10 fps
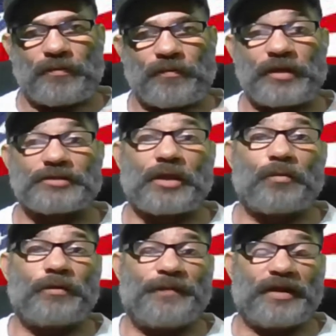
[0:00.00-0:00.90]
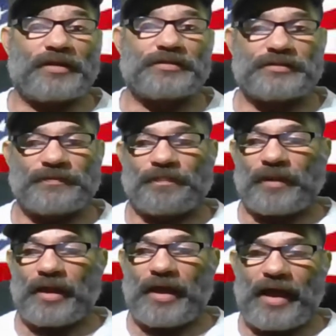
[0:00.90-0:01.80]
runs on wood pellets.
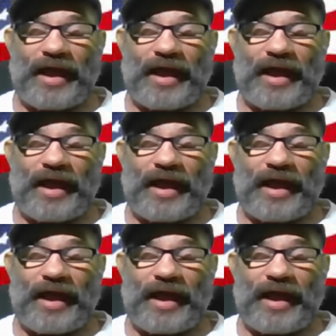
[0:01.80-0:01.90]
Uh,